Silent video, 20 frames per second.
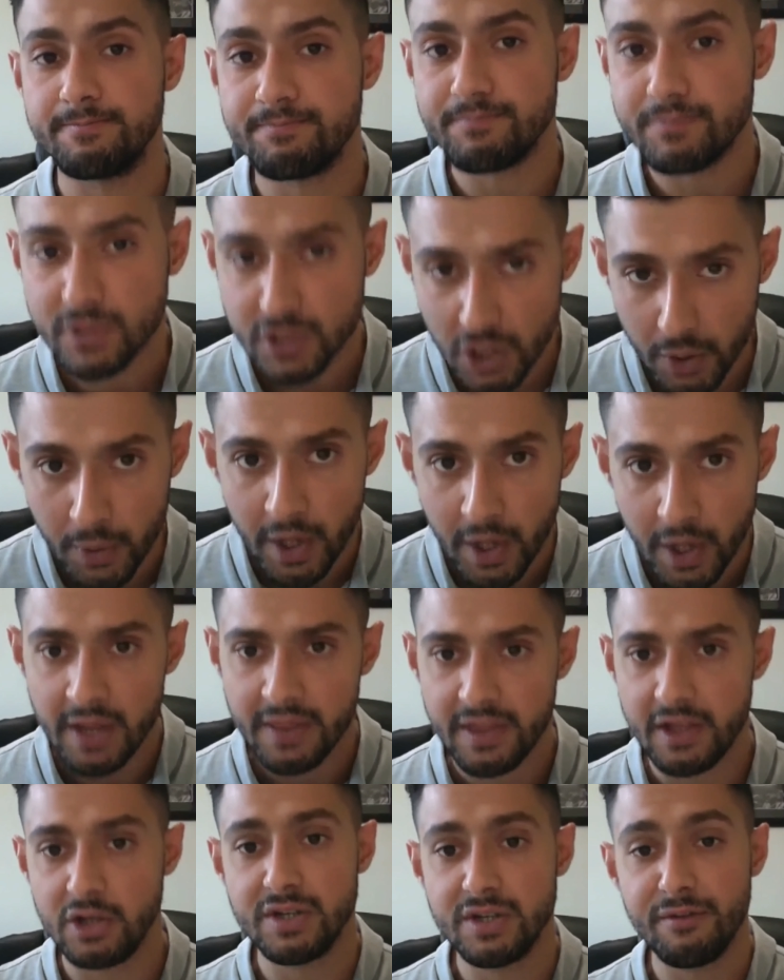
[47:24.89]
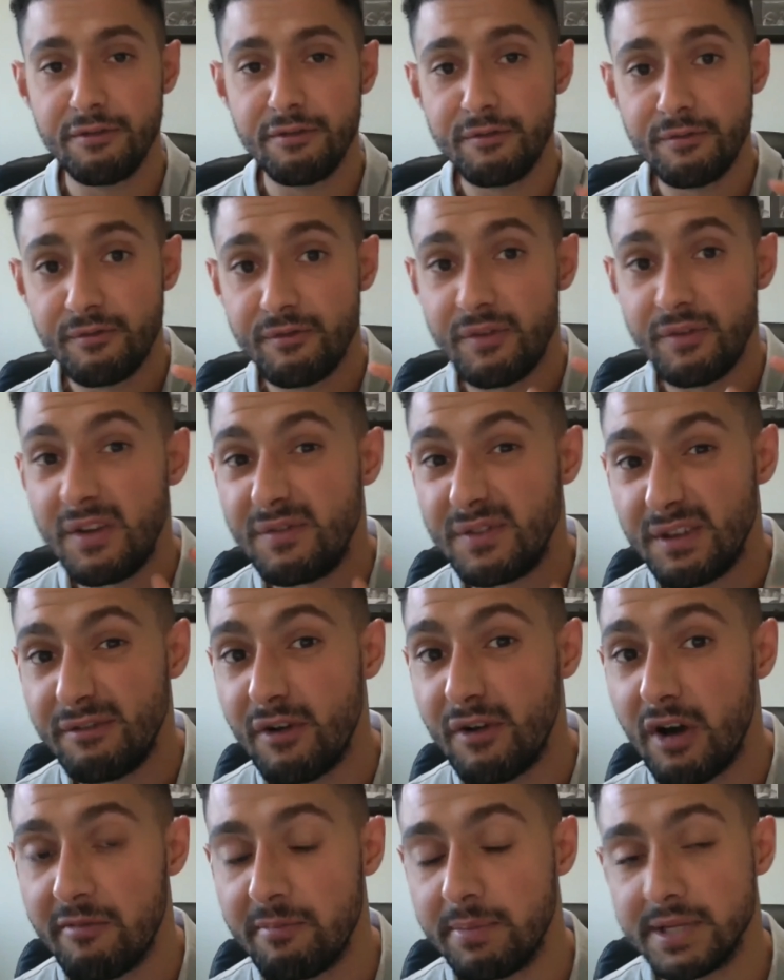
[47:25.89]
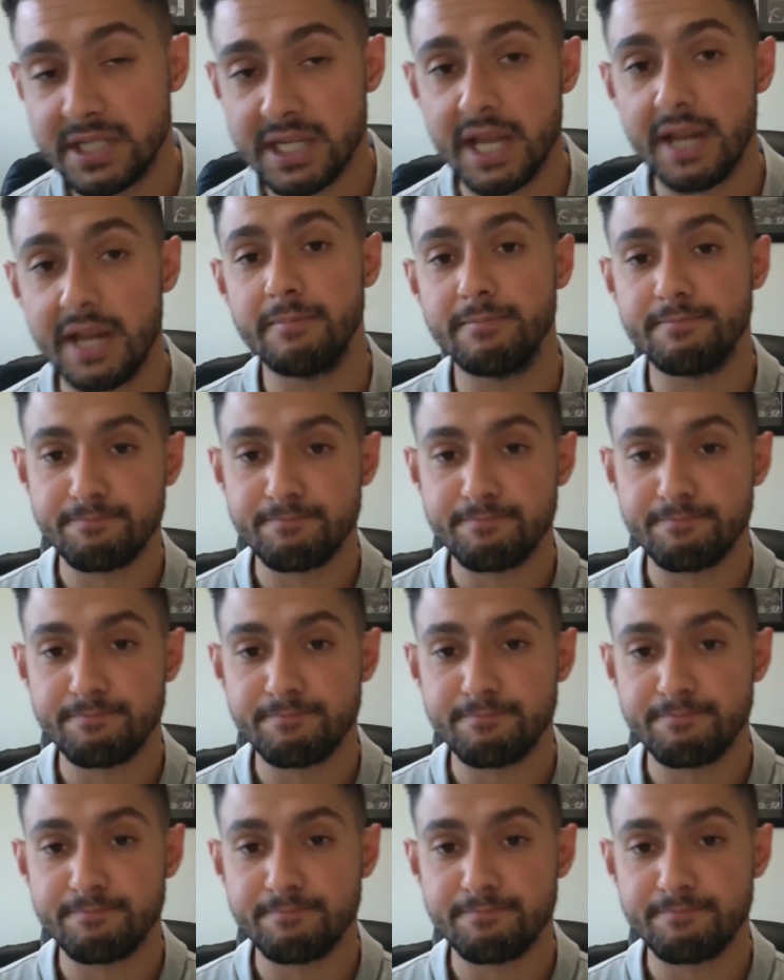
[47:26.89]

So the 55%.